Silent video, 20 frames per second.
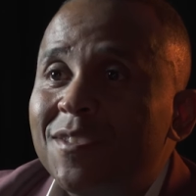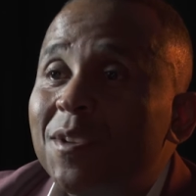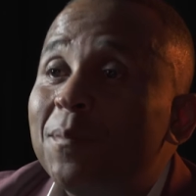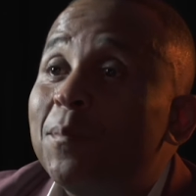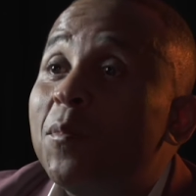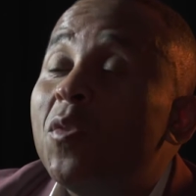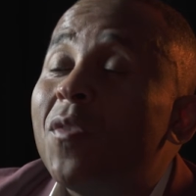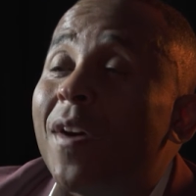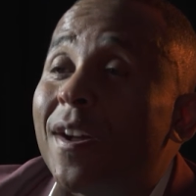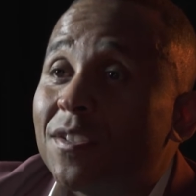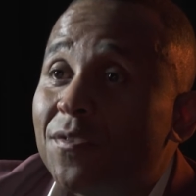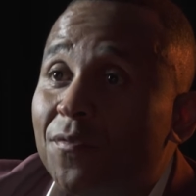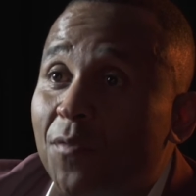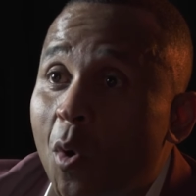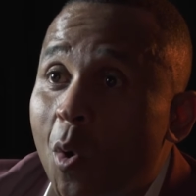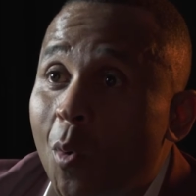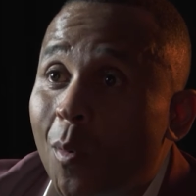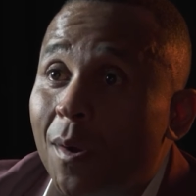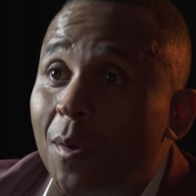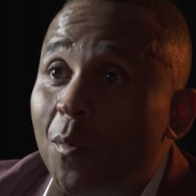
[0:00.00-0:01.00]
to move us
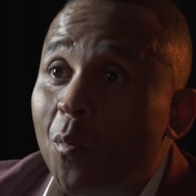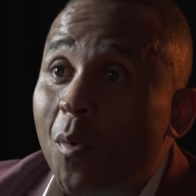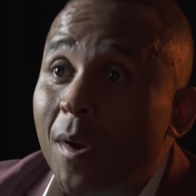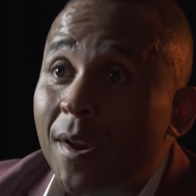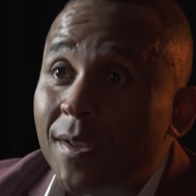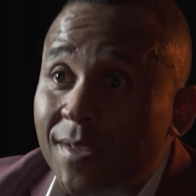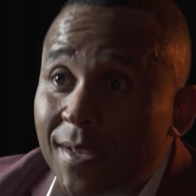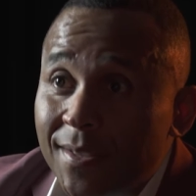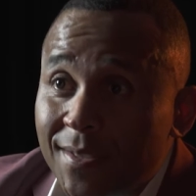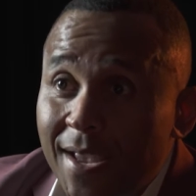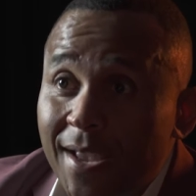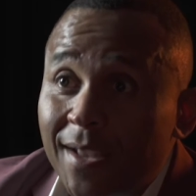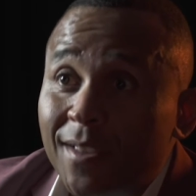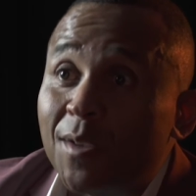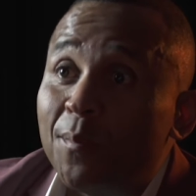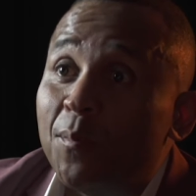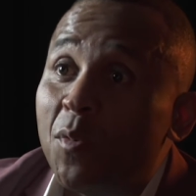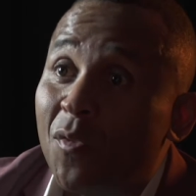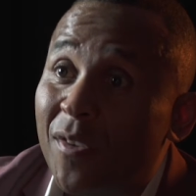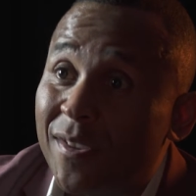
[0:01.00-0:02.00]
forward, what does it take
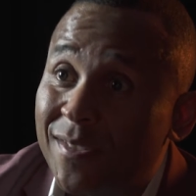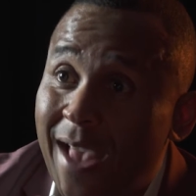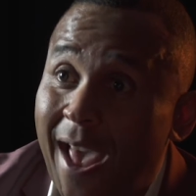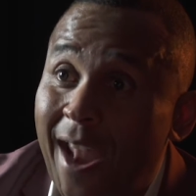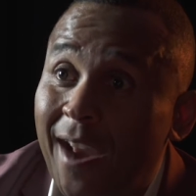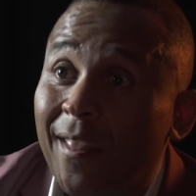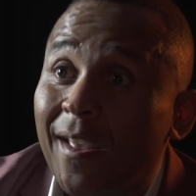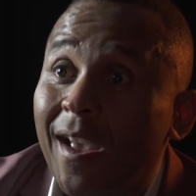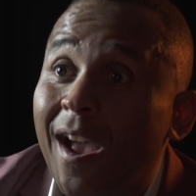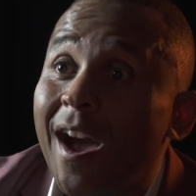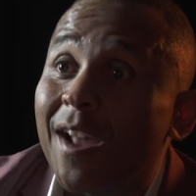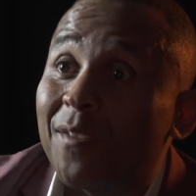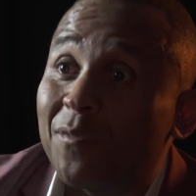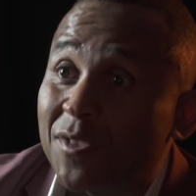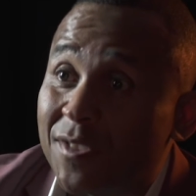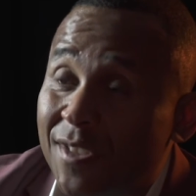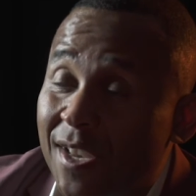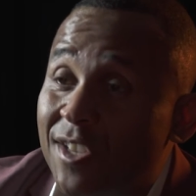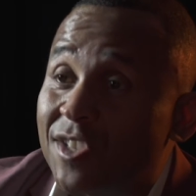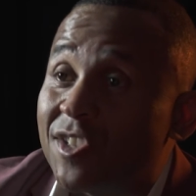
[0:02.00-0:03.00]
to move us out of the
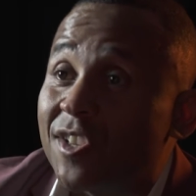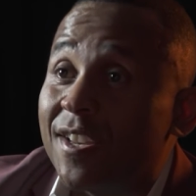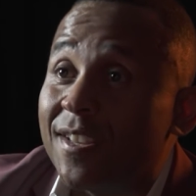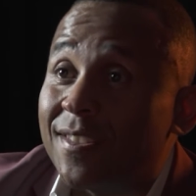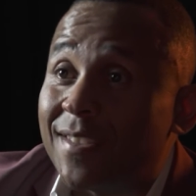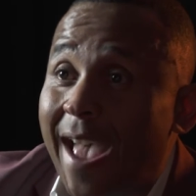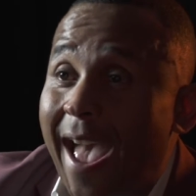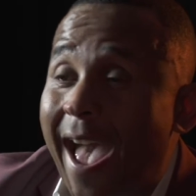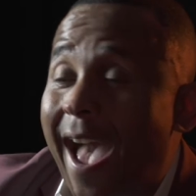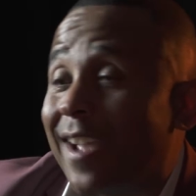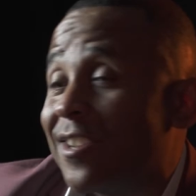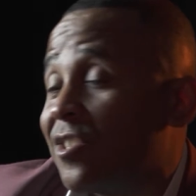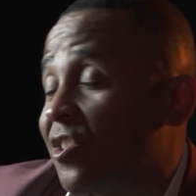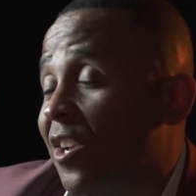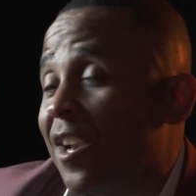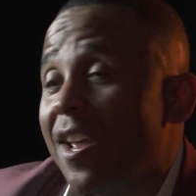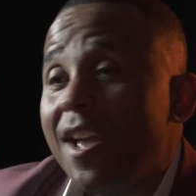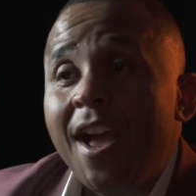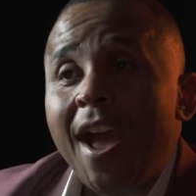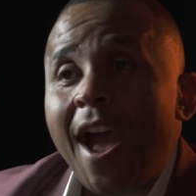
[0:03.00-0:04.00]
conversation into
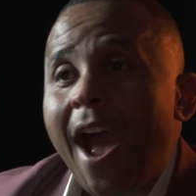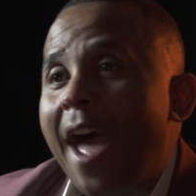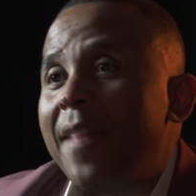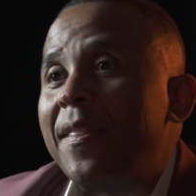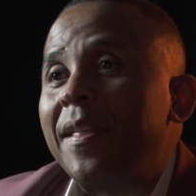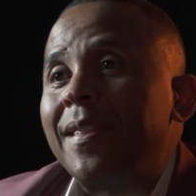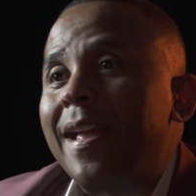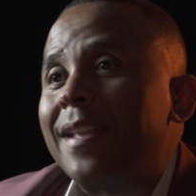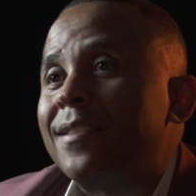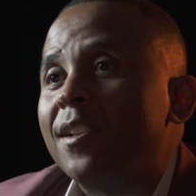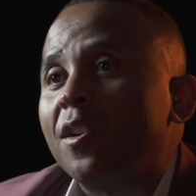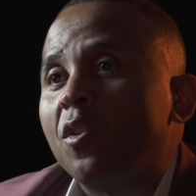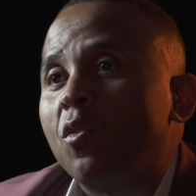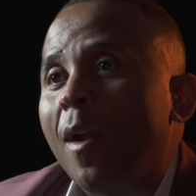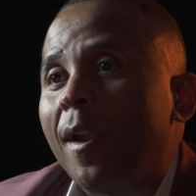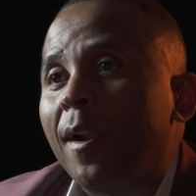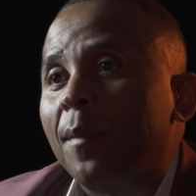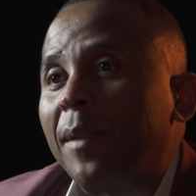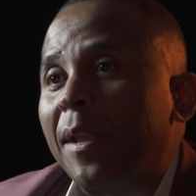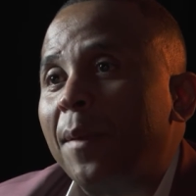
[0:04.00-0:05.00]
action, I think that's
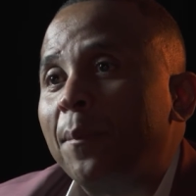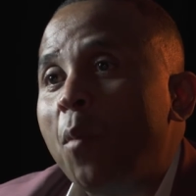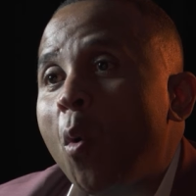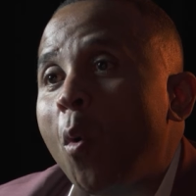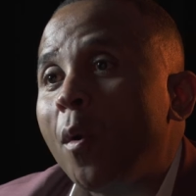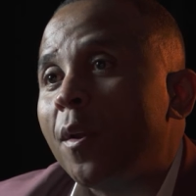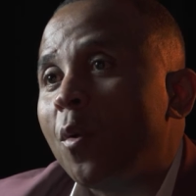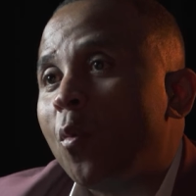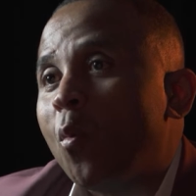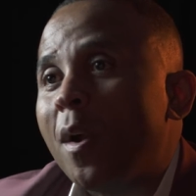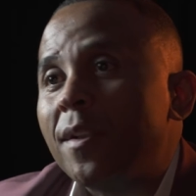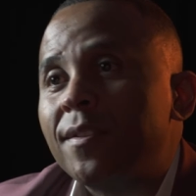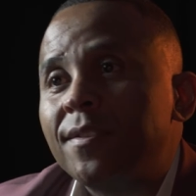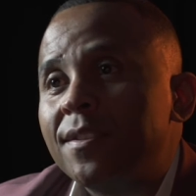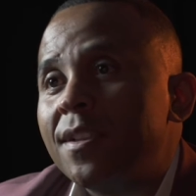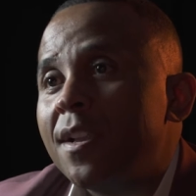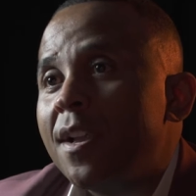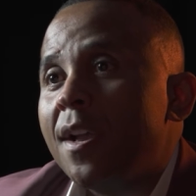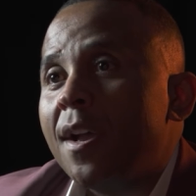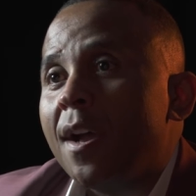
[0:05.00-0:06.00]
incredibly important. And what's